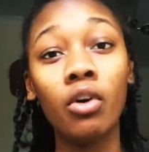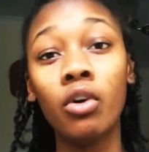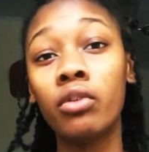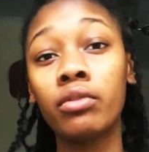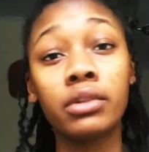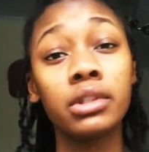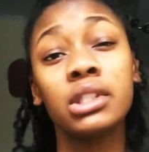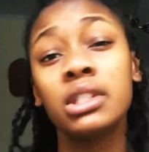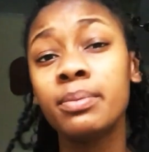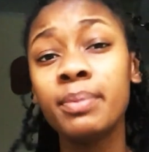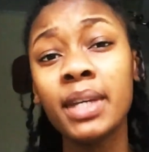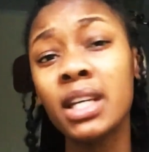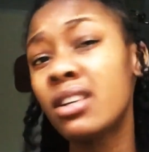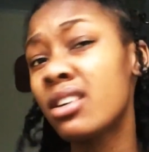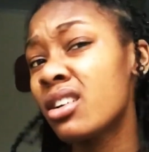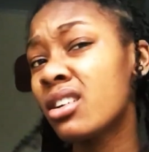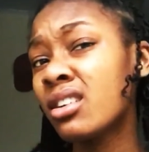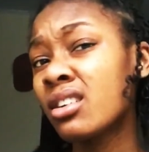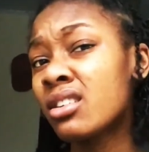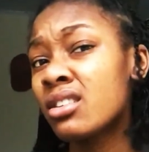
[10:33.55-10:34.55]
over
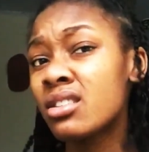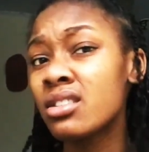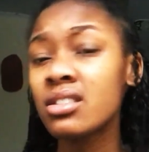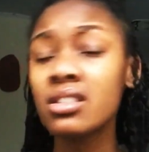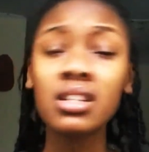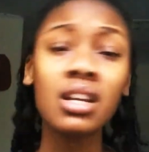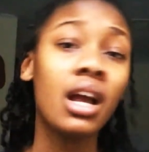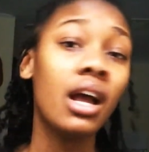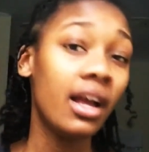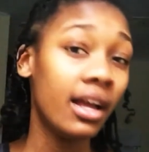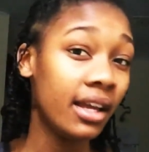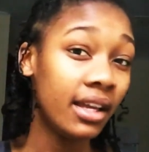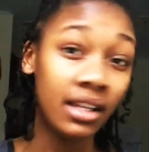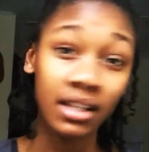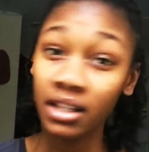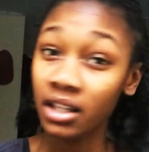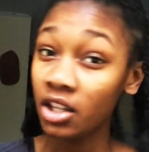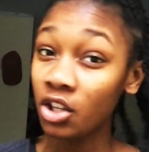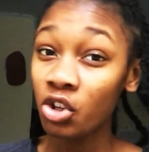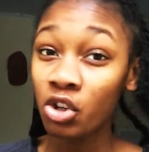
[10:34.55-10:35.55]
speakers,
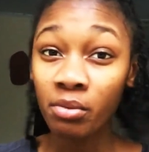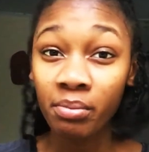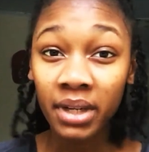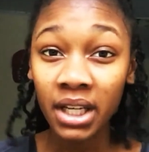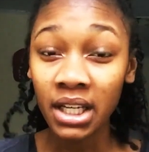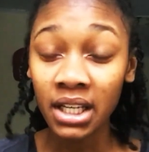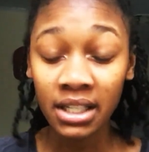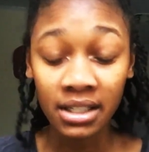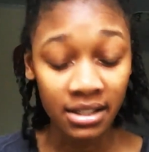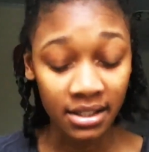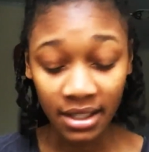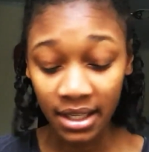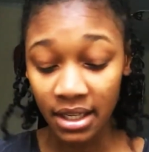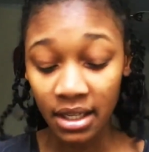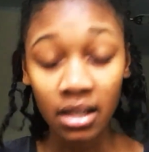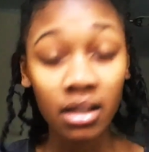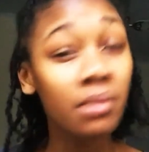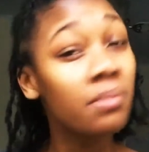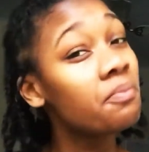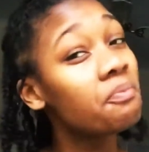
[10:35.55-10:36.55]
in earbuds.
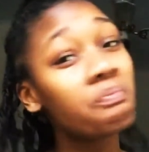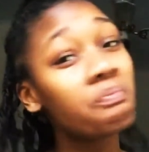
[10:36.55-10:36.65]
Like